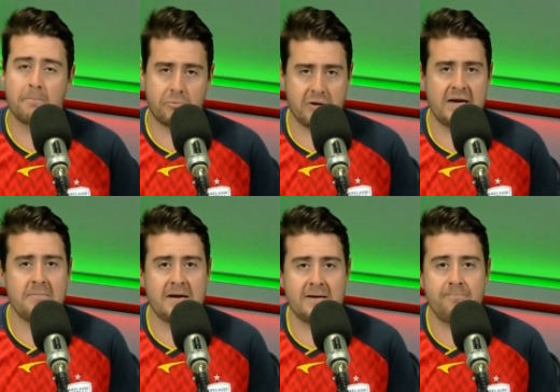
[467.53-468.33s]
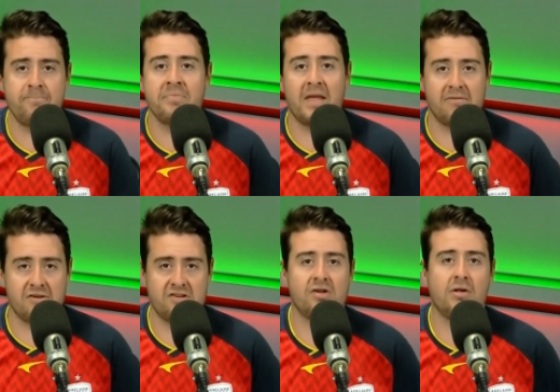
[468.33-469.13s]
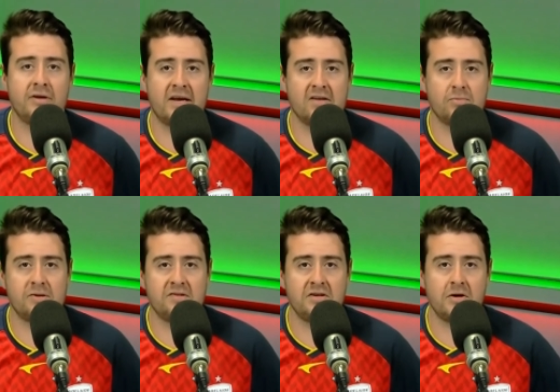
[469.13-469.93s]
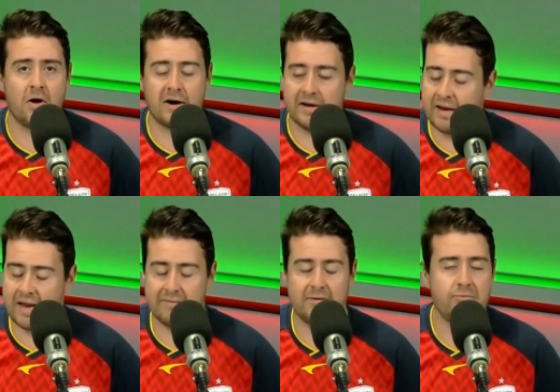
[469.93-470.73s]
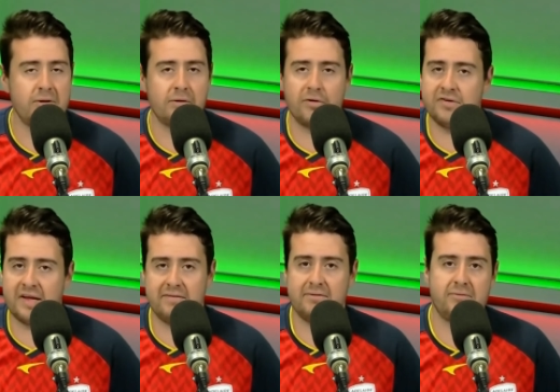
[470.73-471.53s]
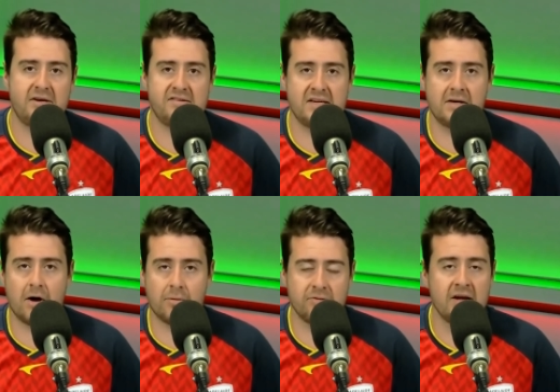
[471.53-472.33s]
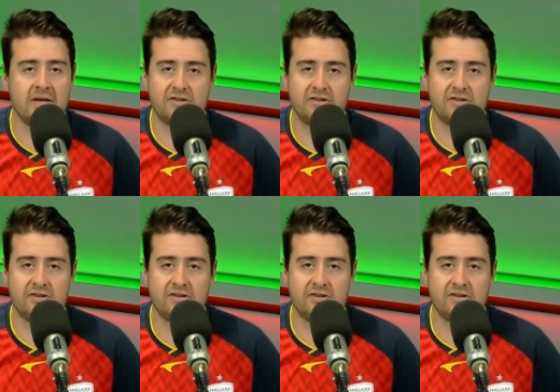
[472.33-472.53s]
Bring him in if he's solid against Western United, even if we lose, even if we concede goals.